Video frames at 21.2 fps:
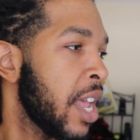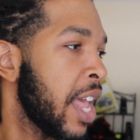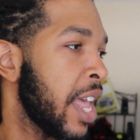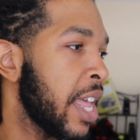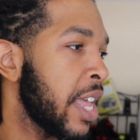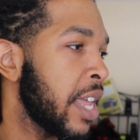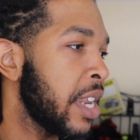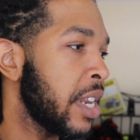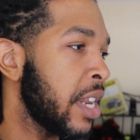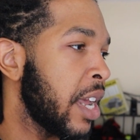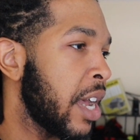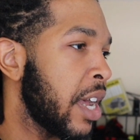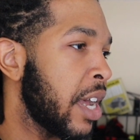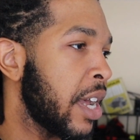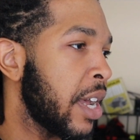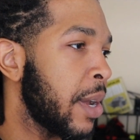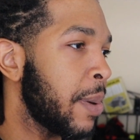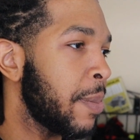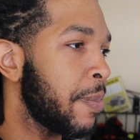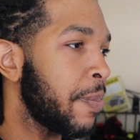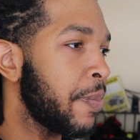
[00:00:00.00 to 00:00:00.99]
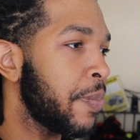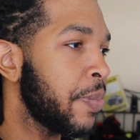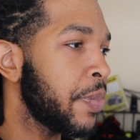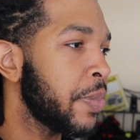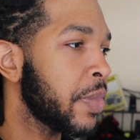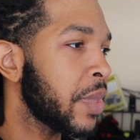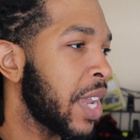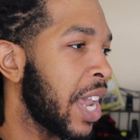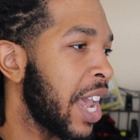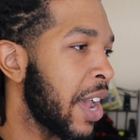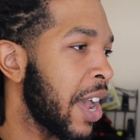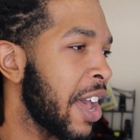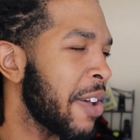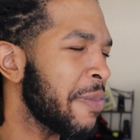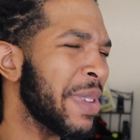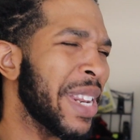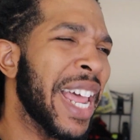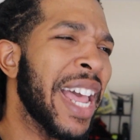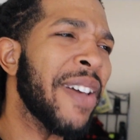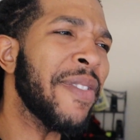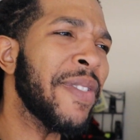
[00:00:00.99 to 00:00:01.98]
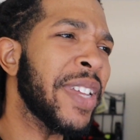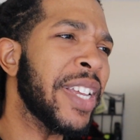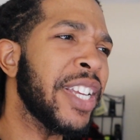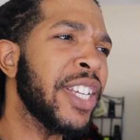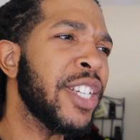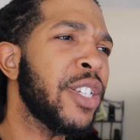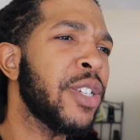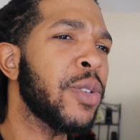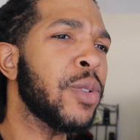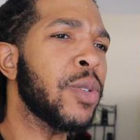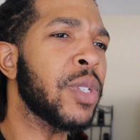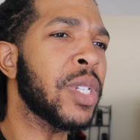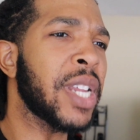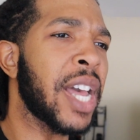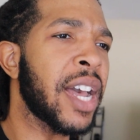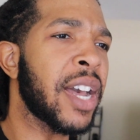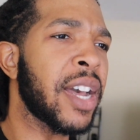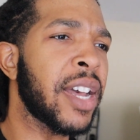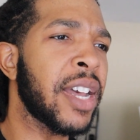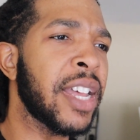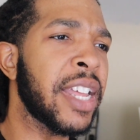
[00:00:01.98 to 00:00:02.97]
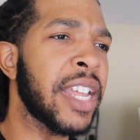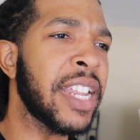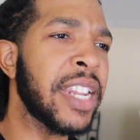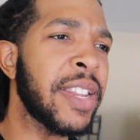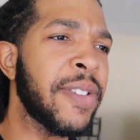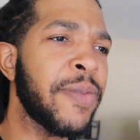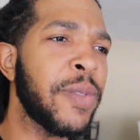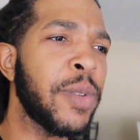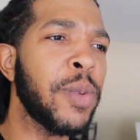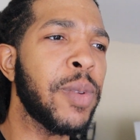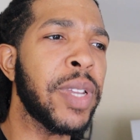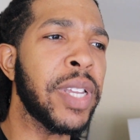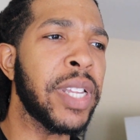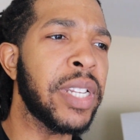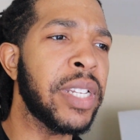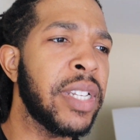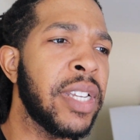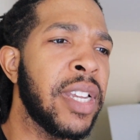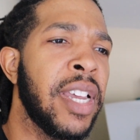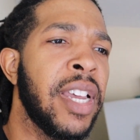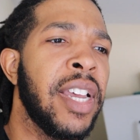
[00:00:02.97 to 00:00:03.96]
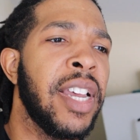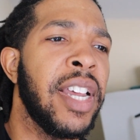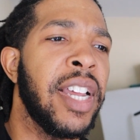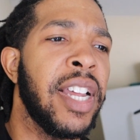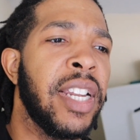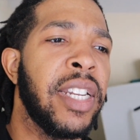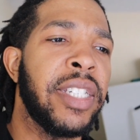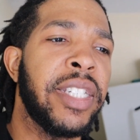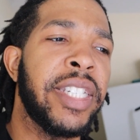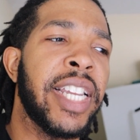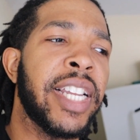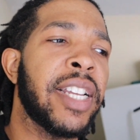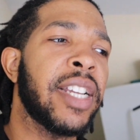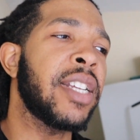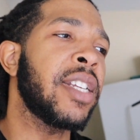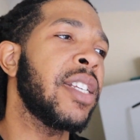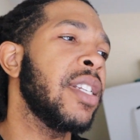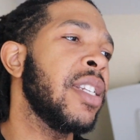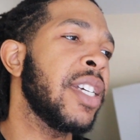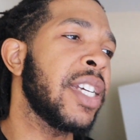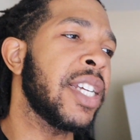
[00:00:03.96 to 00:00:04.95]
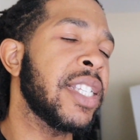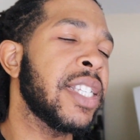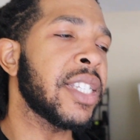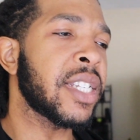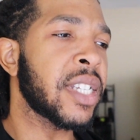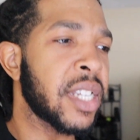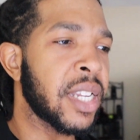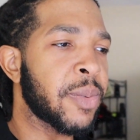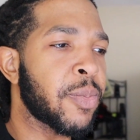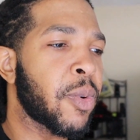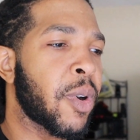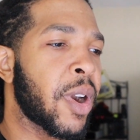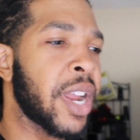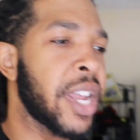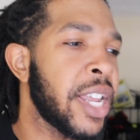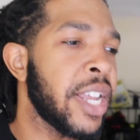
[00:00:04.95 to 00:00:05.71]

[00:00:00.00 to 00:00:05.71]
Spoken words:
And I've been having issues, and if you can take a look at this clip right